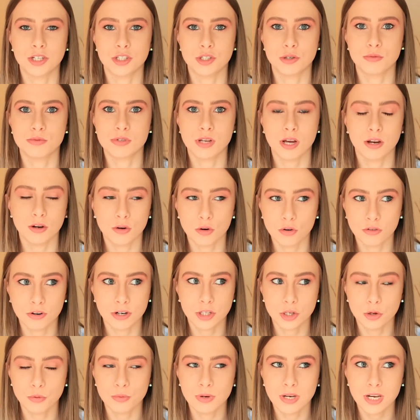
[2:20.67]
She was like, Laura,
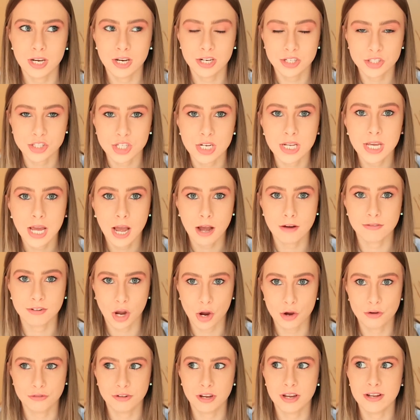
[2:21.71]
you literally have
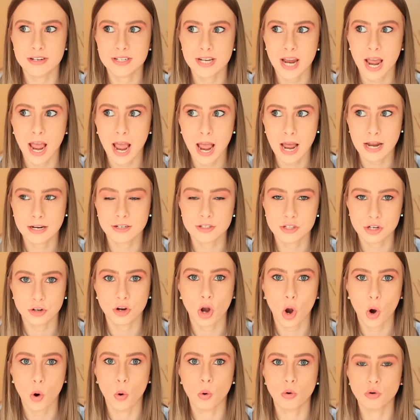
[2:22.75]
COVID and a
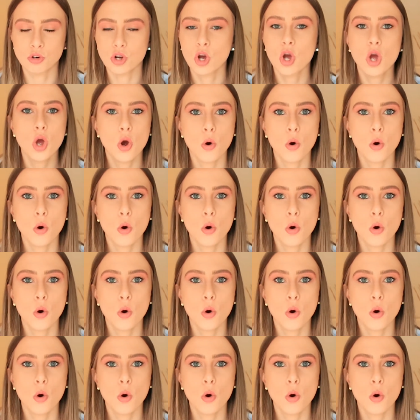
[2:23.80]
cold.